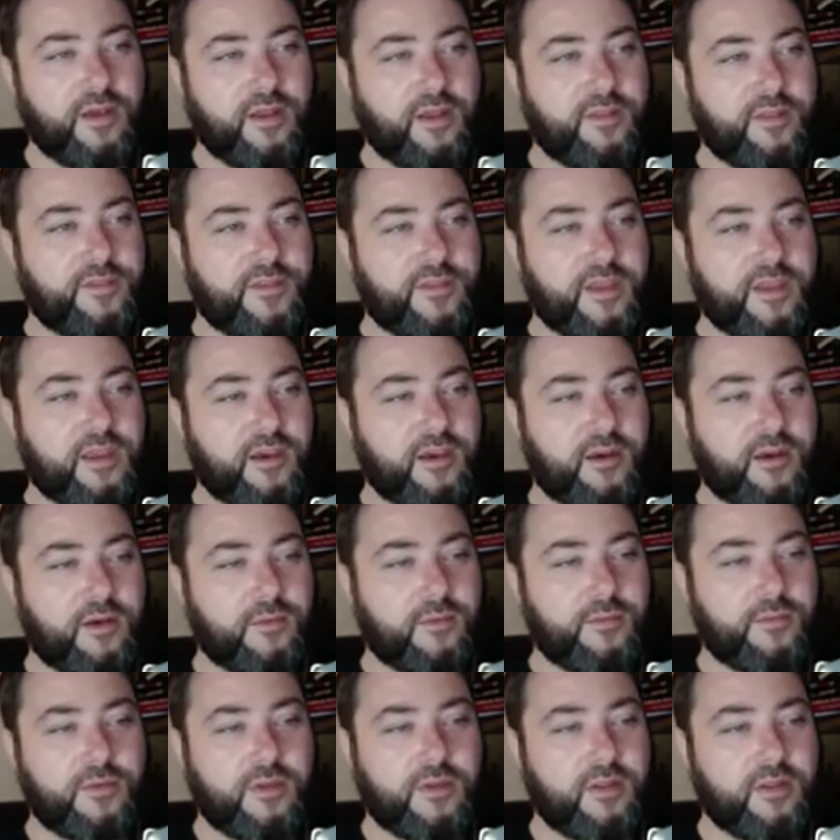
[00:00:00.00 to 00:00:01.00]
they
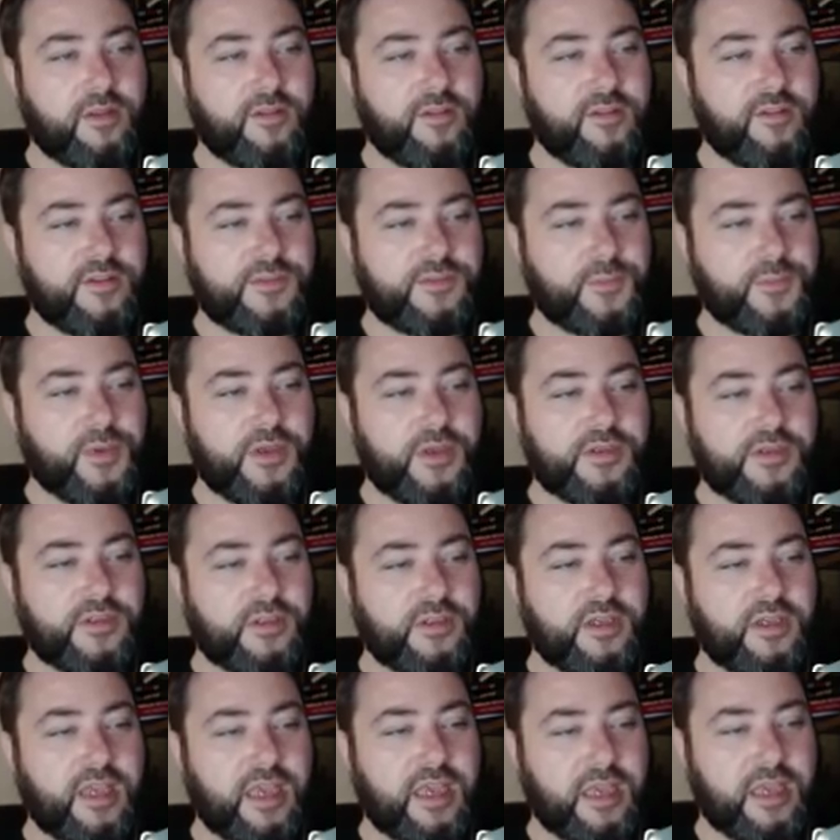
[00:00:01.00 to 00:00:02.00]
can't, this
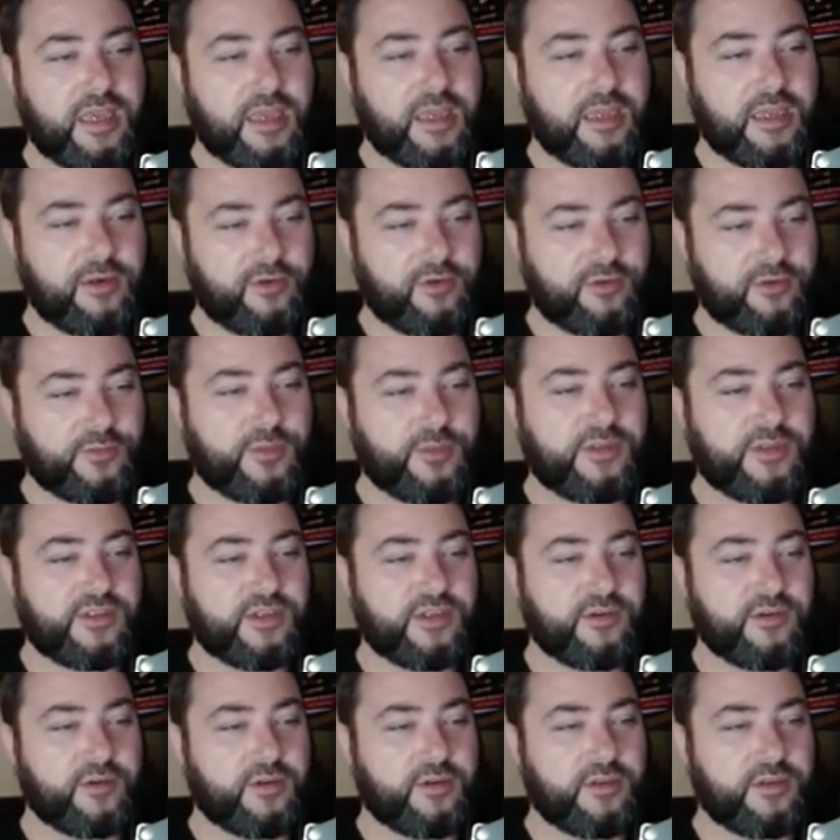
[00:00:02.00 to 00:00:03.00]
person cannot be
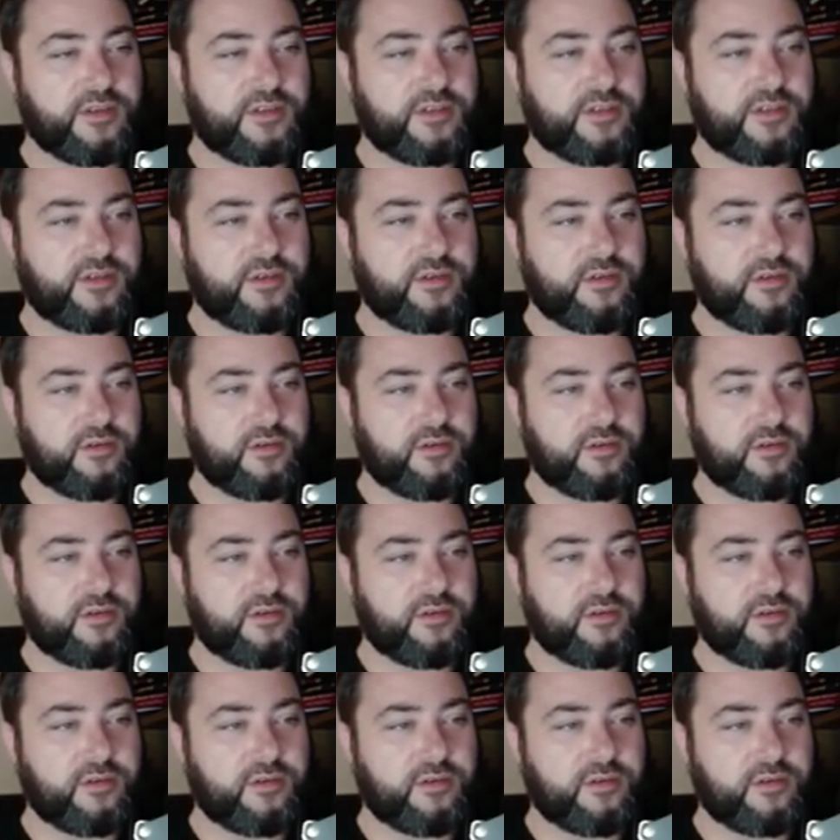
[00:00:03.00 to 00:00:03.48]
serious.